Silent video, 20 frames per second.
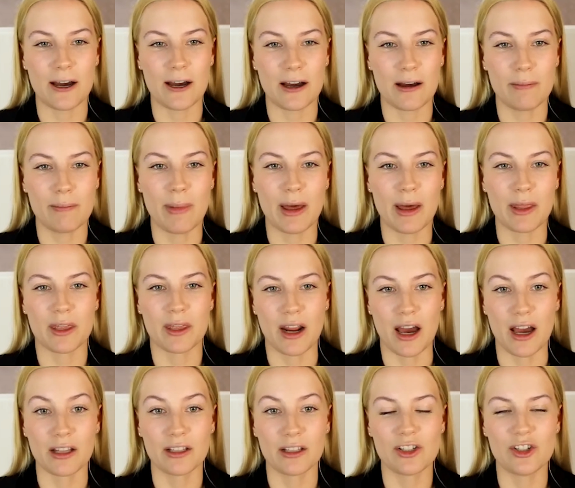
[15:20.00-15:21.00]

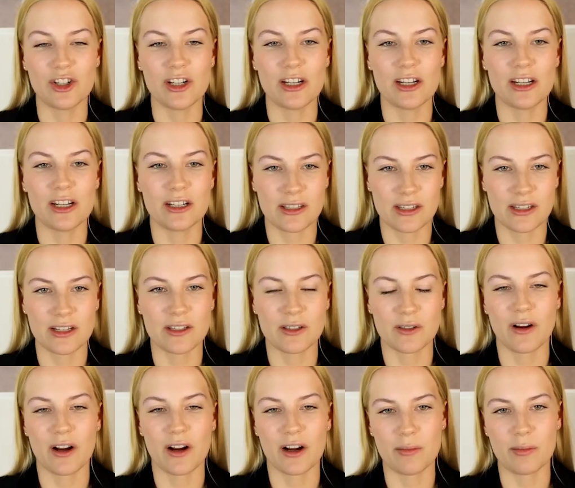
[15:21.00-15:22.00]
methodology is
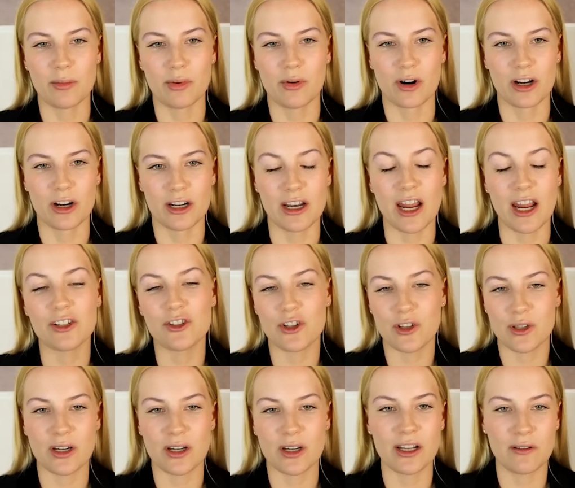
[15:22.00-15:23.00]
very important, not just
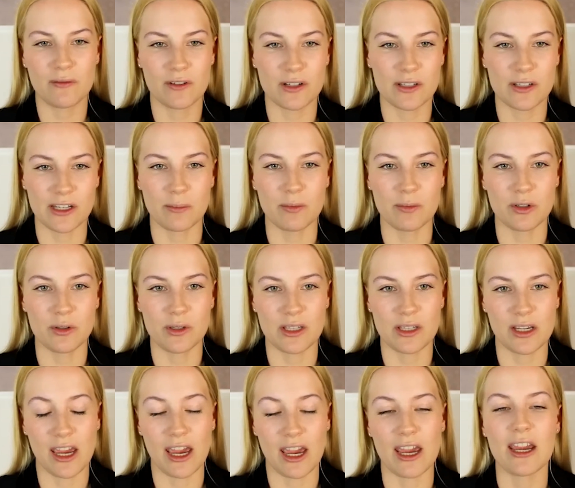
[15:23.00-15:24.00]
studying for Step 2 CK
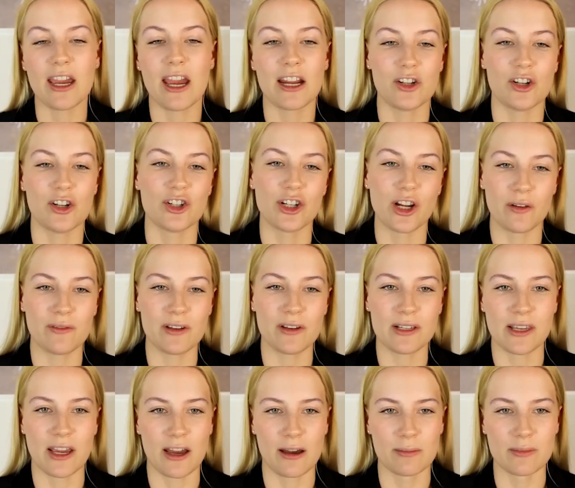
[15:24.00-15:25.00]
and your shelf
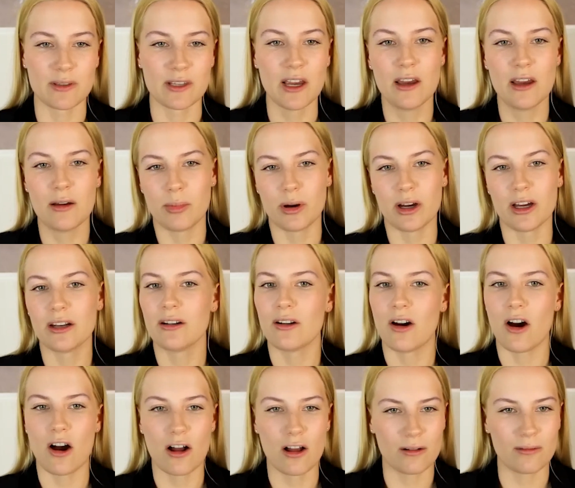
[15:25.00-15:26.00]
exams, but
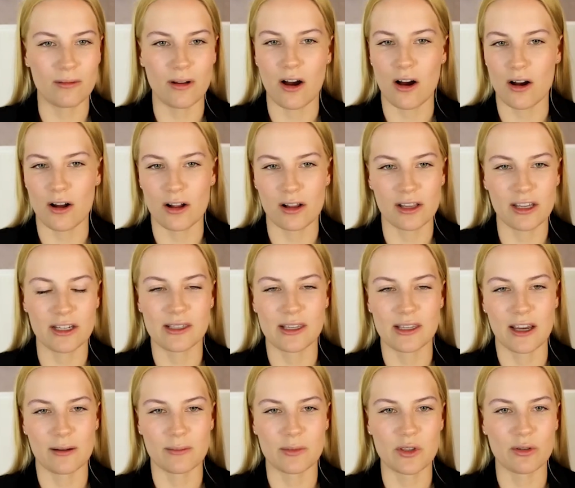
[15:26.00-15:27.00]
all
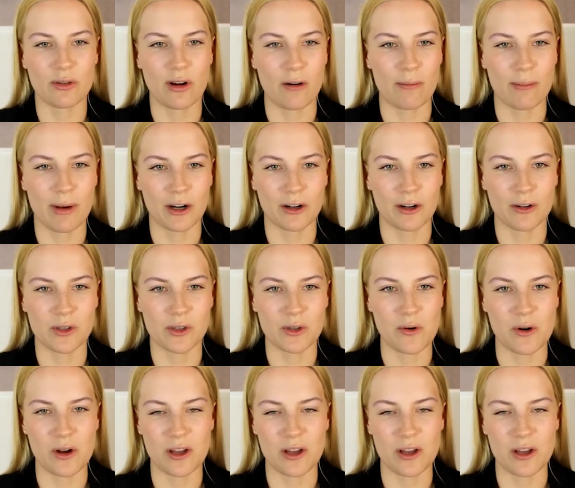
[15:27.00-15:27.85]
exams throughout medical school.